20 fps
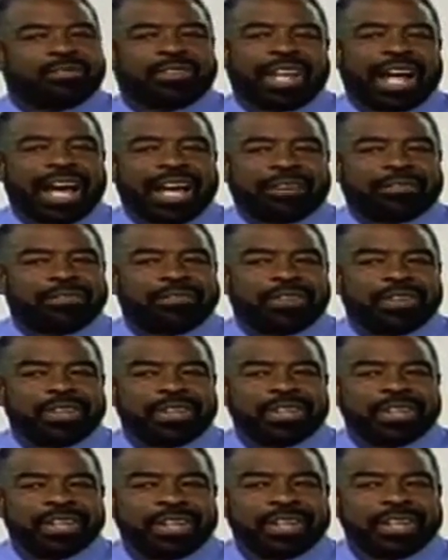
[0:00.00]
of life
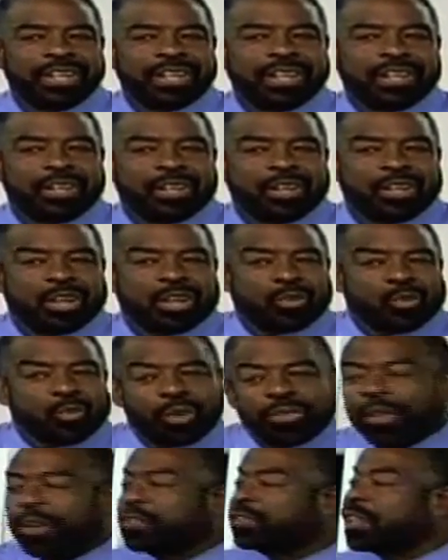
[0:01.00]

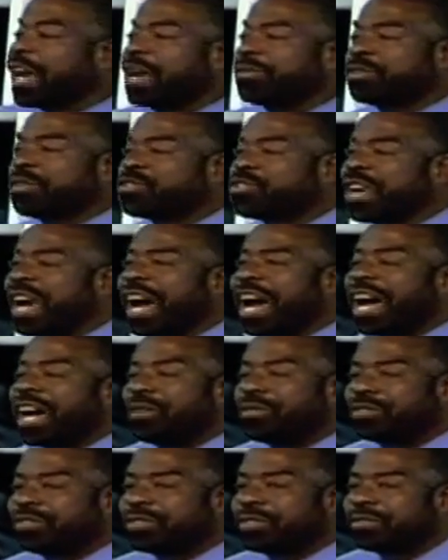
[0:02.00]
with those types of
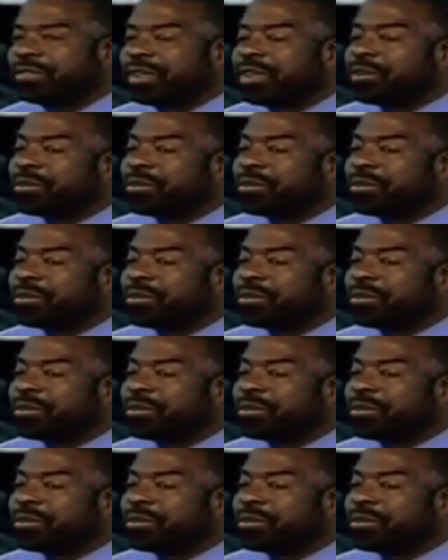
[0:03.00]
jobs.